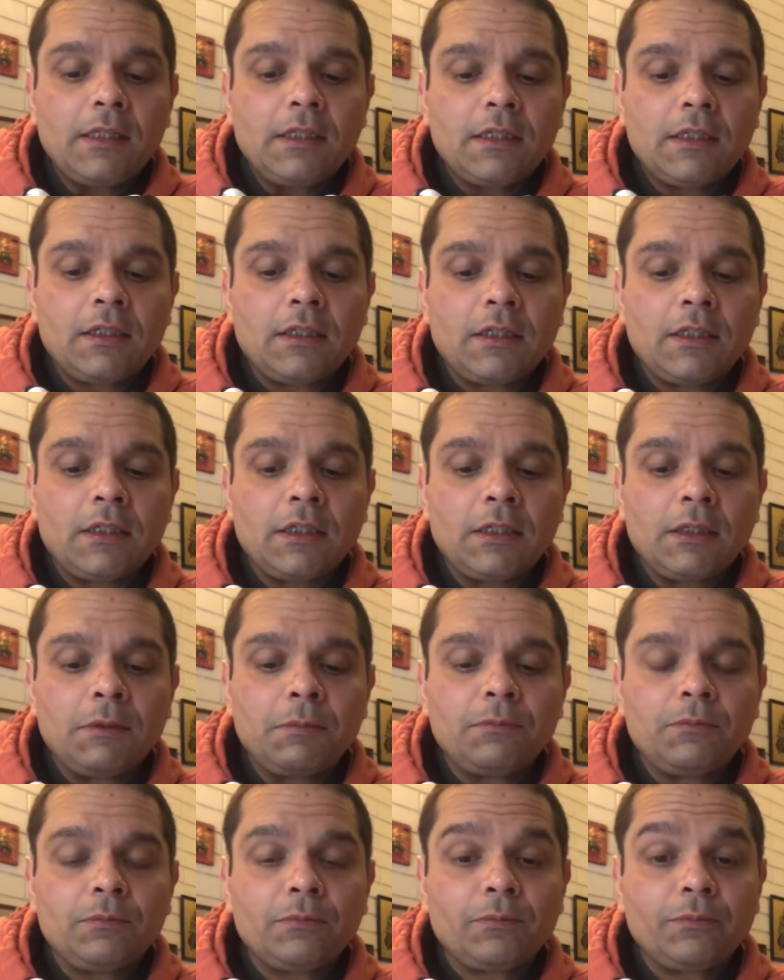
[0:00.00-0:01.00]

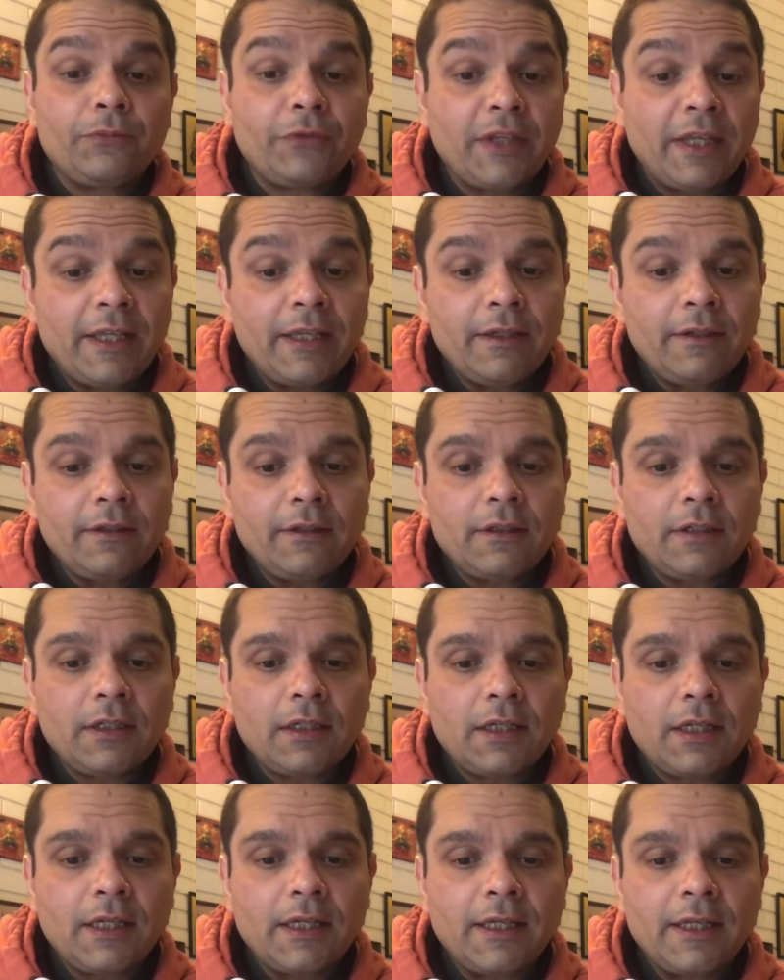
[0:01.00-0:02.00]
Then
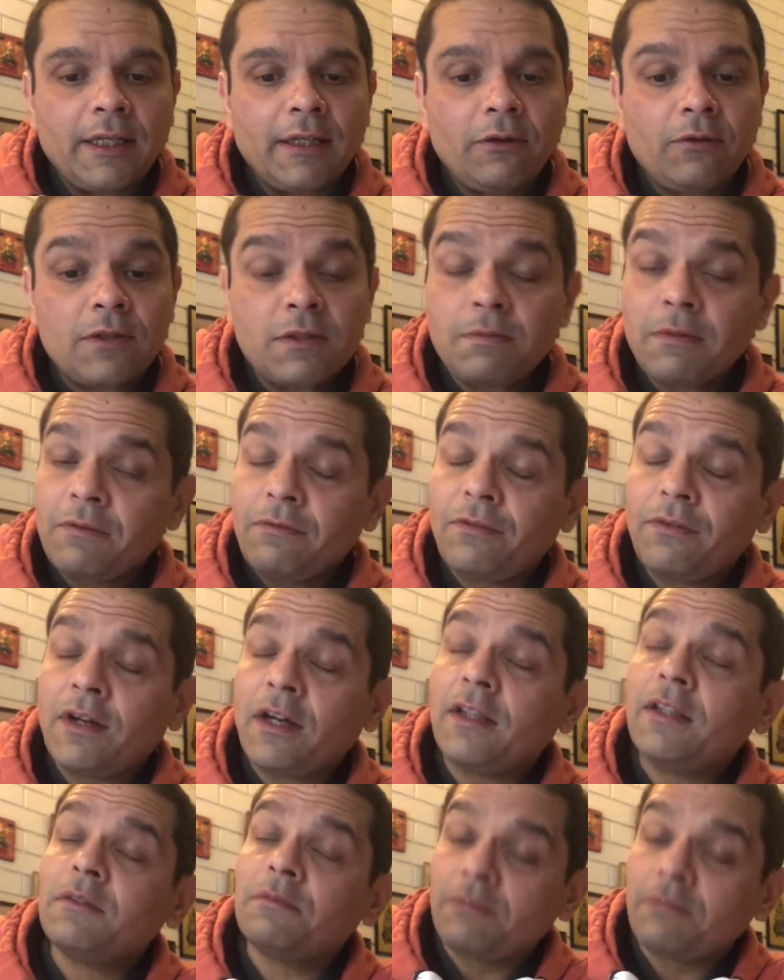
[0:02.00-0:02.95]
I lost my father